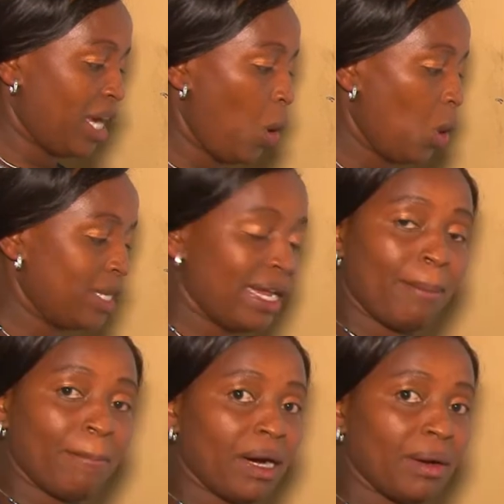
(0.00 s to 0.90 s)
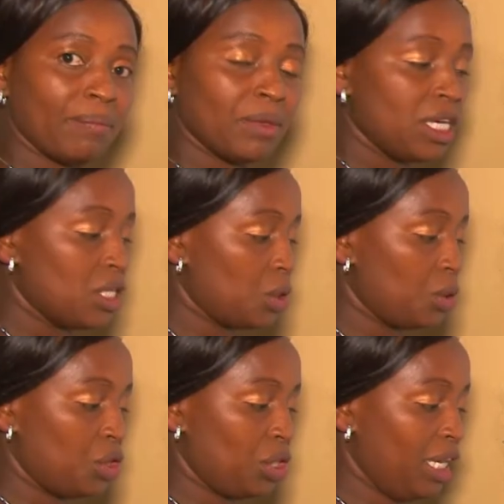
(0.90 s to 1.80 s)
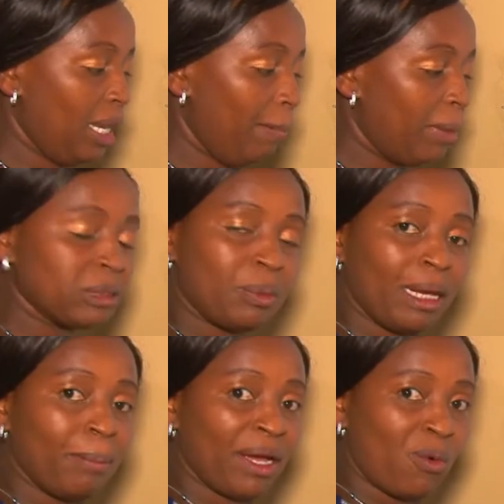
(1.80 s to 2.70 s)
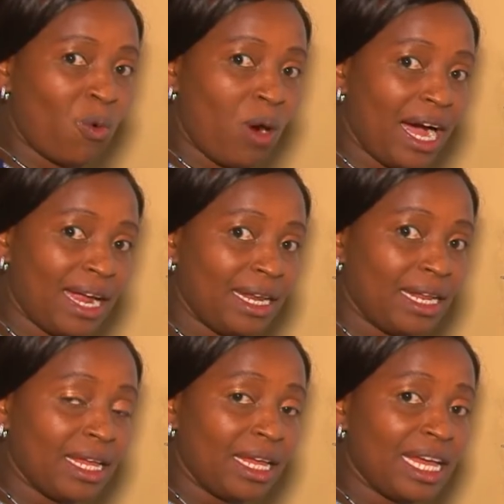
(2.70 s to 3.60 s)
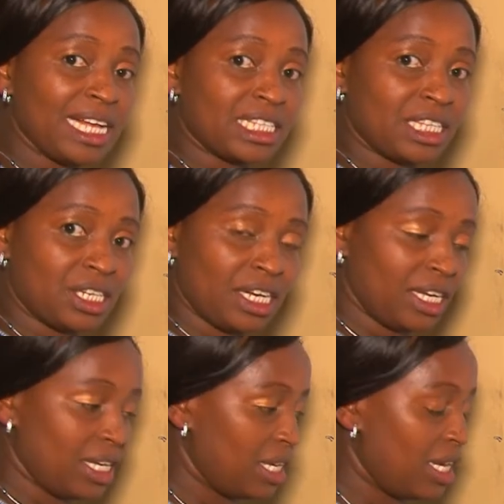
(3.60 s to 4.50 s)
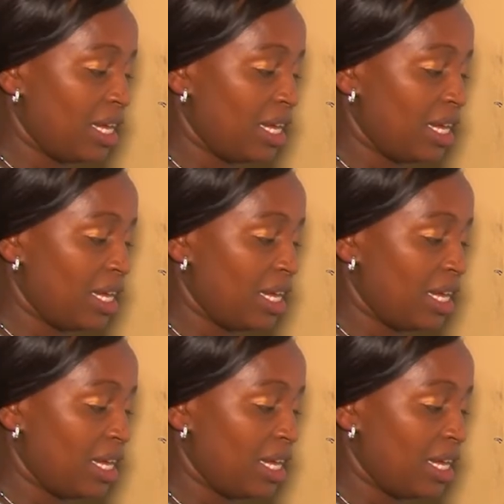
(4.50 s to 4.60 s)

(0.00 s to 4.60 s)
the whole number. So 3 multiplied by 1, it's 3.